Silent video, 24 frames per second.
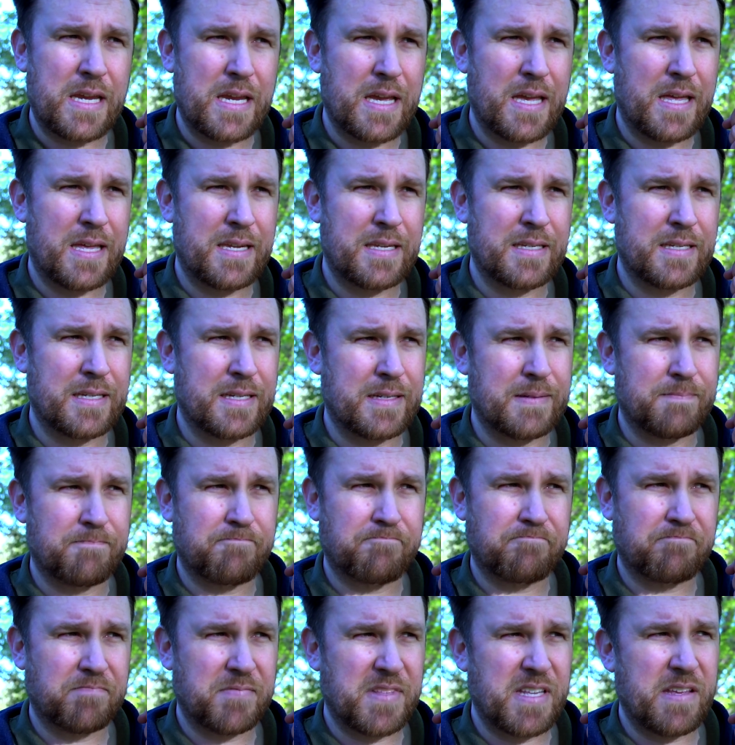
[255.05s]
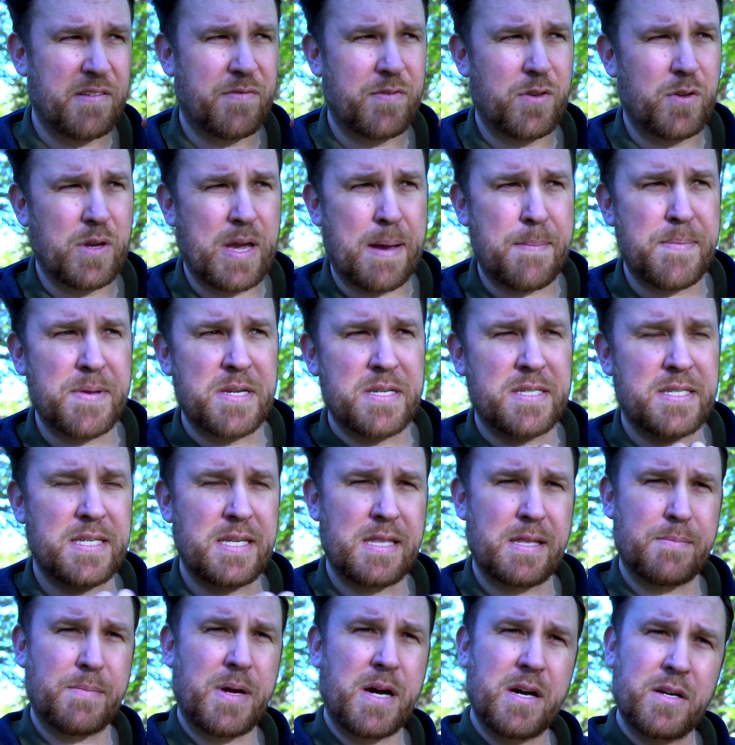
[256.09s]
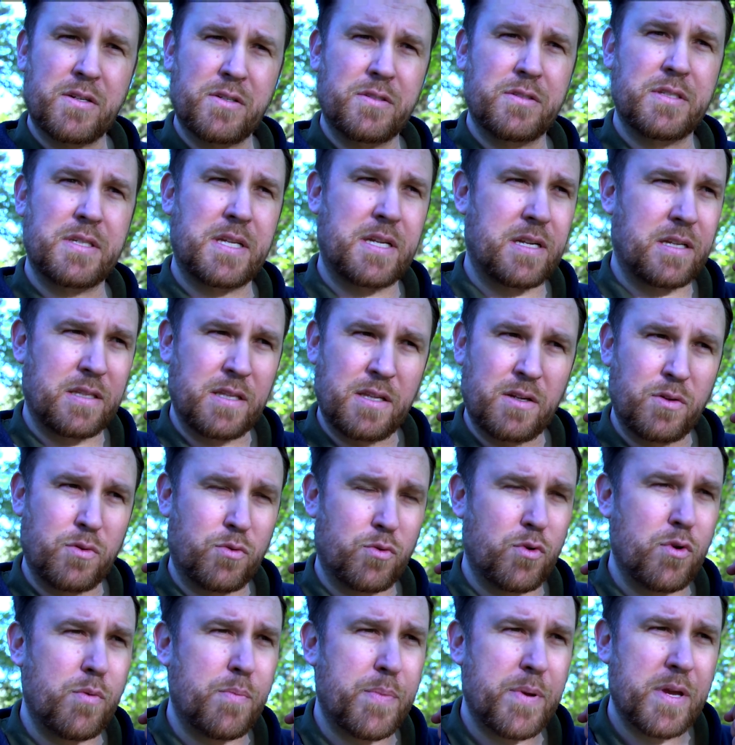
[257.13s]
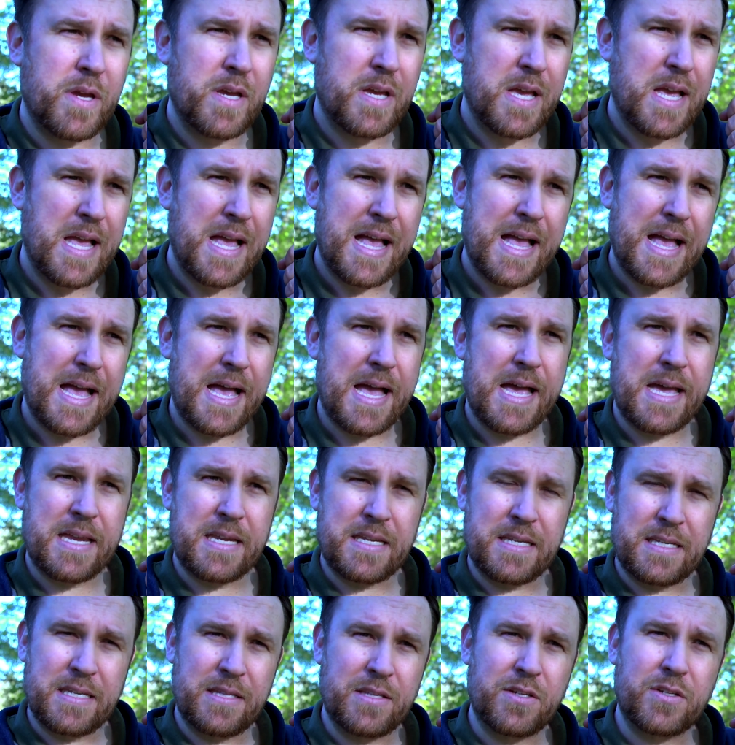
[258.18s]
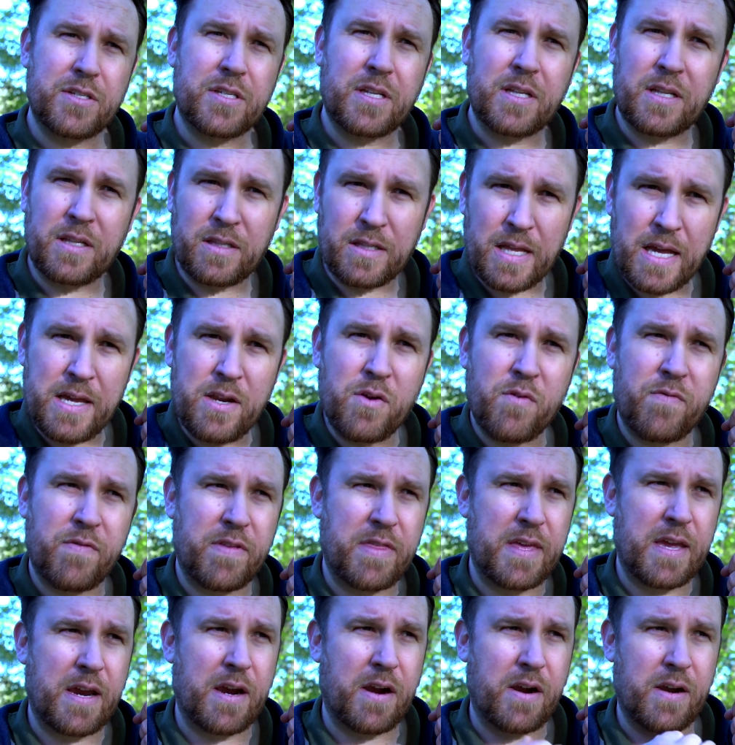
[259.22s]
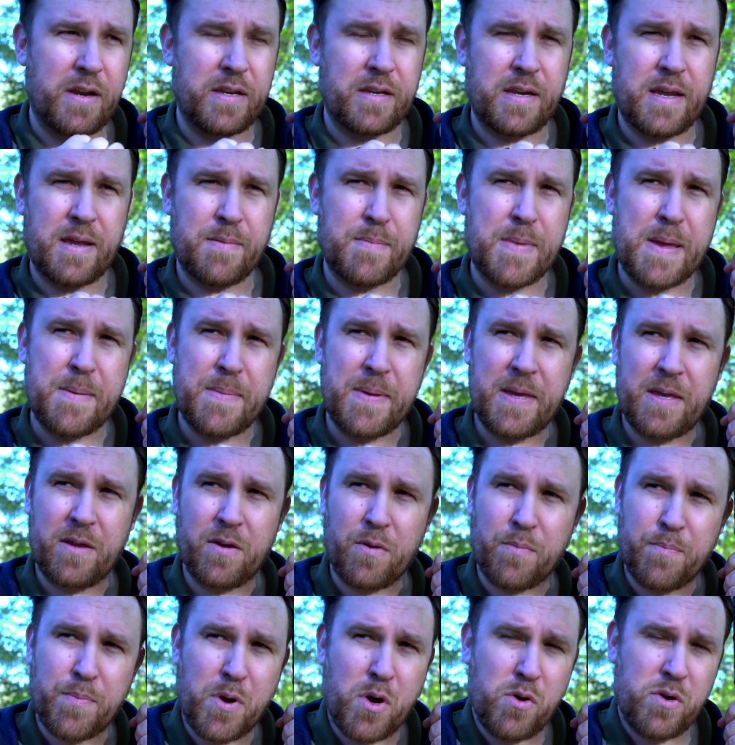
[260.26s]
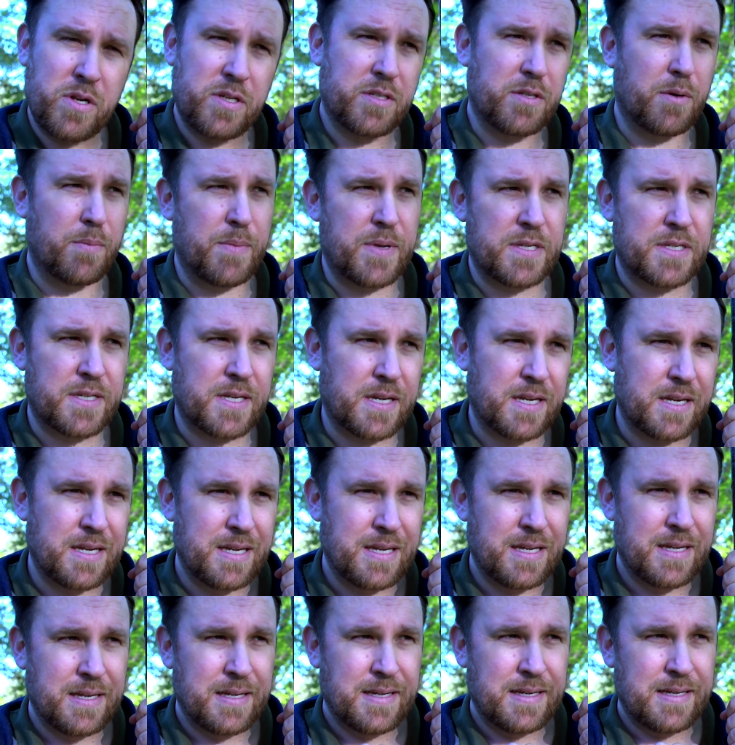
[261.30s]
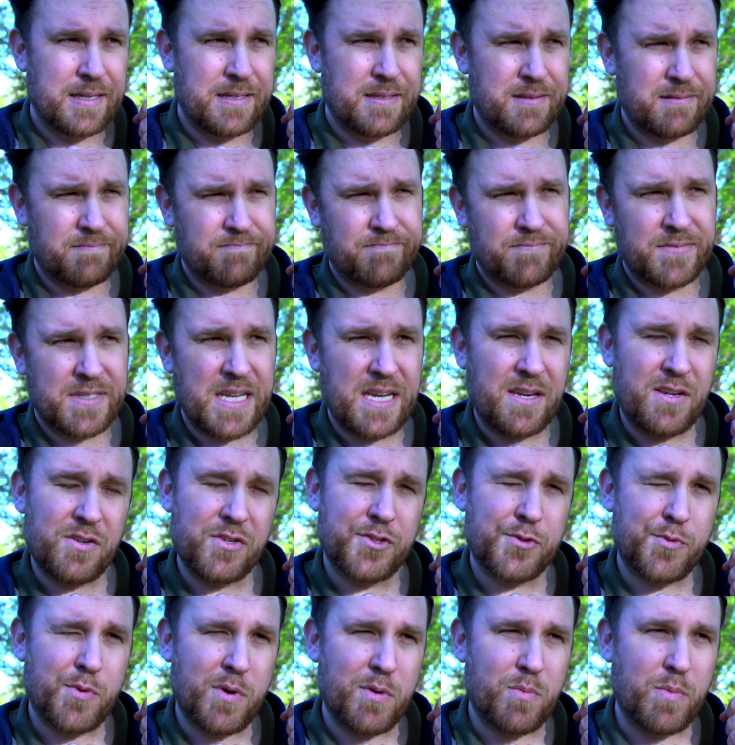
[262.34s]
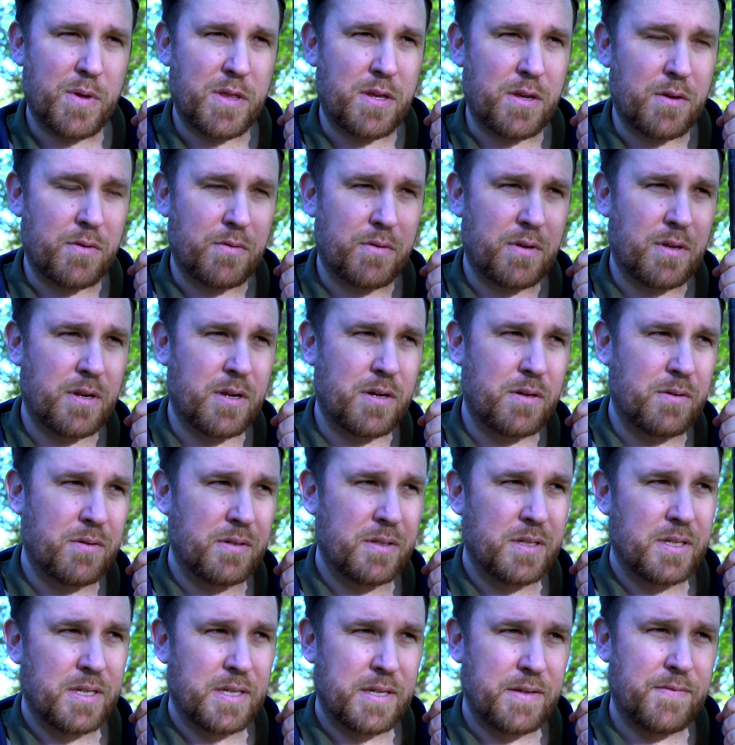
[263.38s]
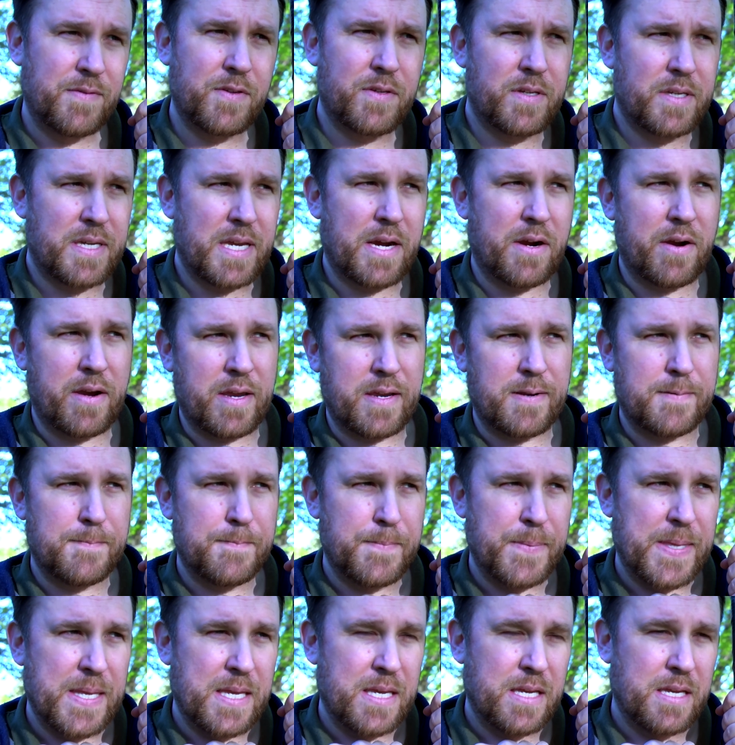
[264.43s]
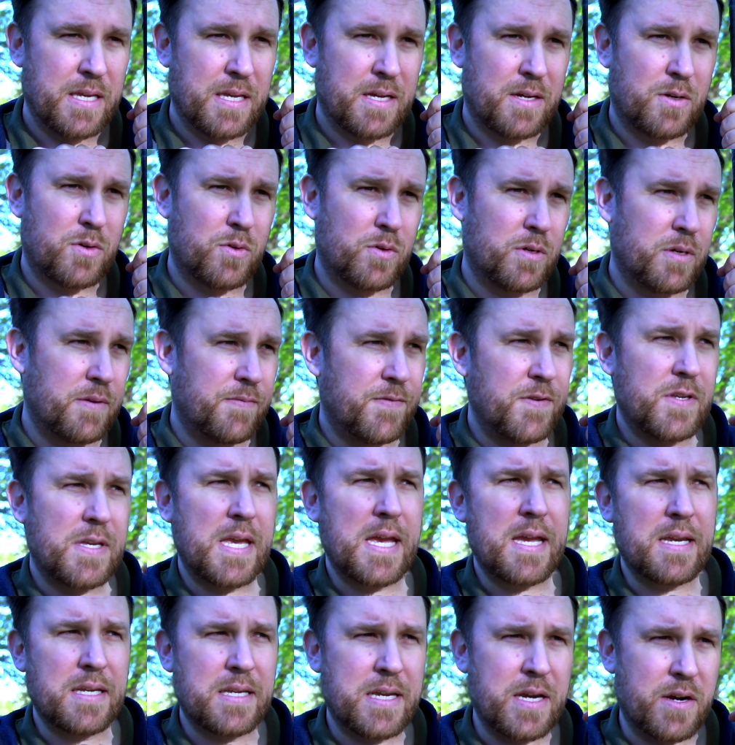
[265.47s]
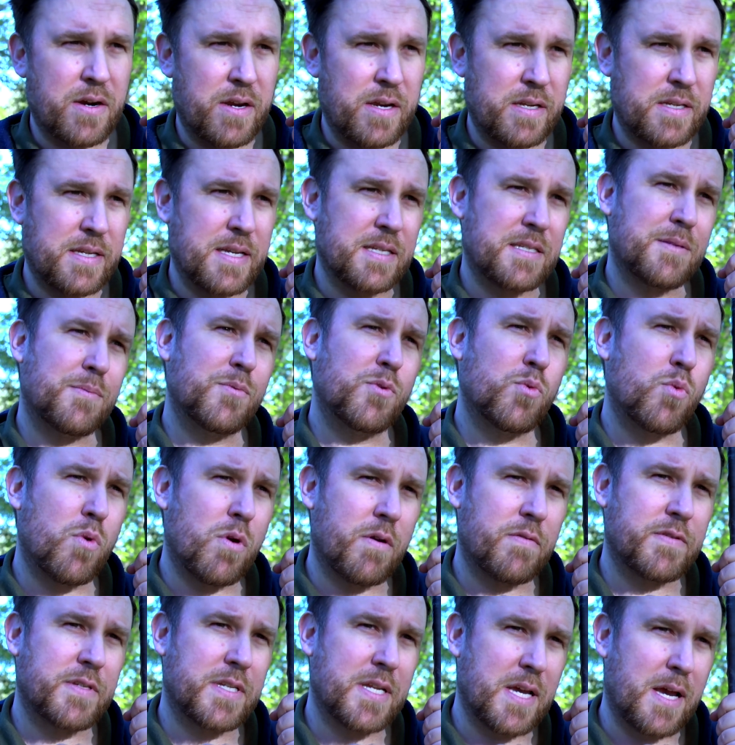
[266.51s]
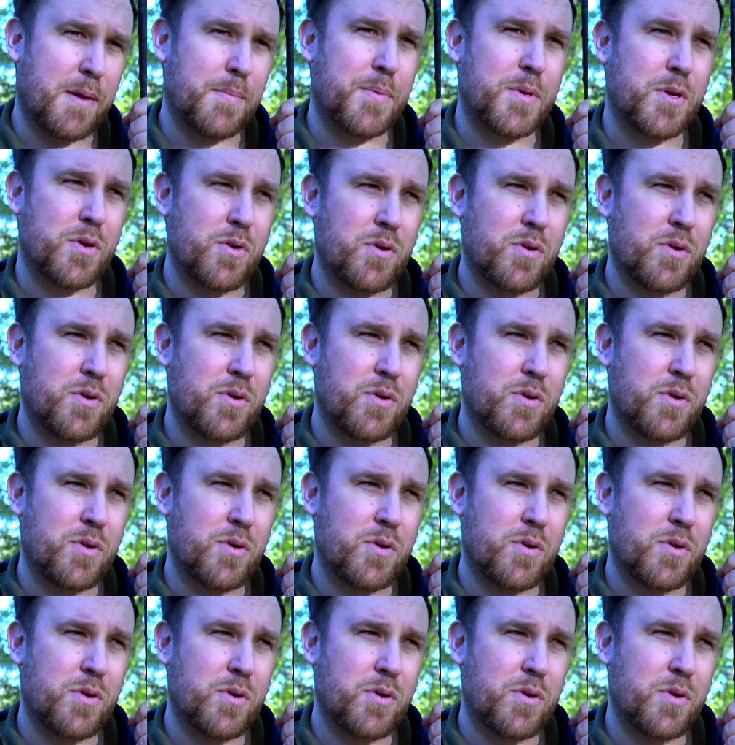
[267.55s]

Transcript: And if you happen to see them huddled in a little group and there's a little light over there and maybe your ponies are missing, take your Shword with you, if you can carry it. Or if you can't carry it, get some dwarves to help you.